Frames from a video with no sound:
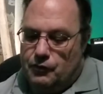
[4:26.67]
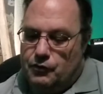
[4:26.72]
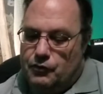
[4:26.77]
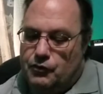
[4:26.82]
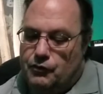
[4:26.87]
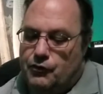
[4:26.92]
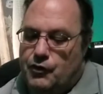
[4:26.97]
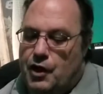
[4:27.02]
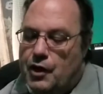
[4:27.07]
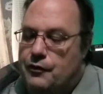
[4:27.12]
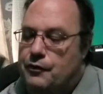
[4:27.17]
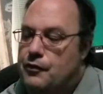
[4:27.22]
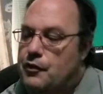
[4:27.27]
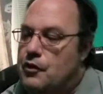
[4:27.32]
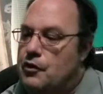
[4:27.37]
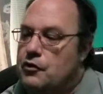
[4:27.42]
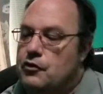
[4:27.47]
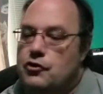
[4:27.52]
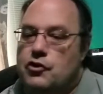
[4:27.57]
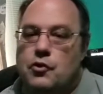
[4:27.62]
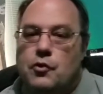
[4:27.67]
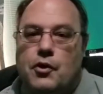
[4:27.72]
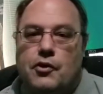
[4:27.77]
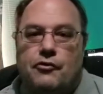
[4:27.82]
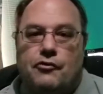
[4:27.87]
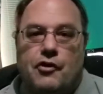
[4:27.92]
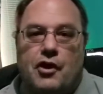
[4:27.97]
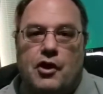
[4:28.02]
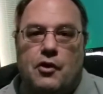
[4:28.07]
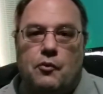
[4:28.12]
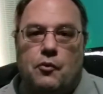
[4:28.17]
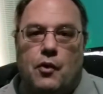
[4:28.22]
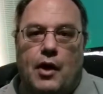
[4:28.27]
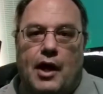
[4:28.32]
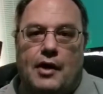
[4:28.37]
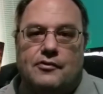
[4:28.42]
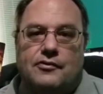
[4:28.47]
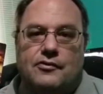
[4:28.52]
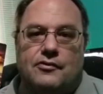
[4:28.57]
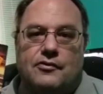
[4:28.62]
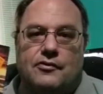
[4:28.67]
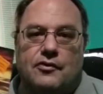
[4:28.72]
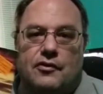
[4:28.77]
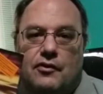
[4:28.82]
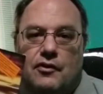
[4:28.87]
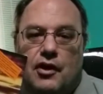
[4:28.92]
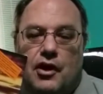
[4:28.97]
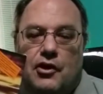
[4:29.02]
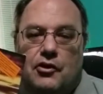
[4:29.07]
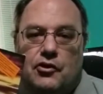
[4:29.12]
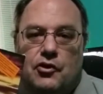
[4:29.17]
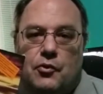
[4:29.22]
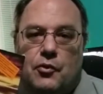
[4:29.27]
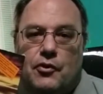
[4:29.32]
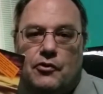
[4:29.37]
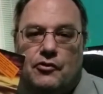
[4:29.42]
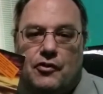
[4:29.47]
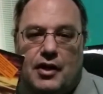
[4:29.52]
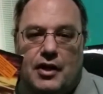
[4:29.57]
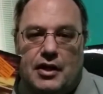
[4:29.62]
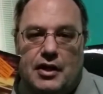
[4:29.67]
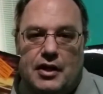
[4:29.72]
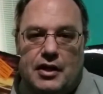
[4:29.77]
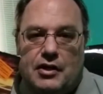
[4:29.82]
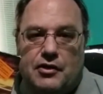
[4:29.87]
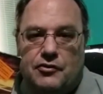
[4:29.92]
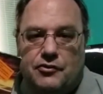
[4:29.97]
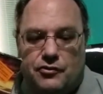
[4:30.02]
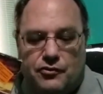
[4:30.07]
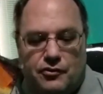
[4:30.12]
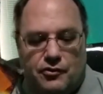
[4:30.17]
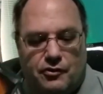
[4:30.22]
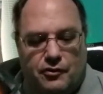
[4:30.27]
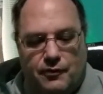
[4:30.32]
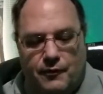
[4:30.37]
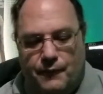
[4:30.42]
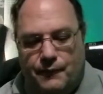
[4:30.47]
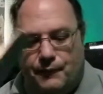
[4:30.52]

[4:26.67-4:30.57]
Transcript: you've got the U S A West and U S A East.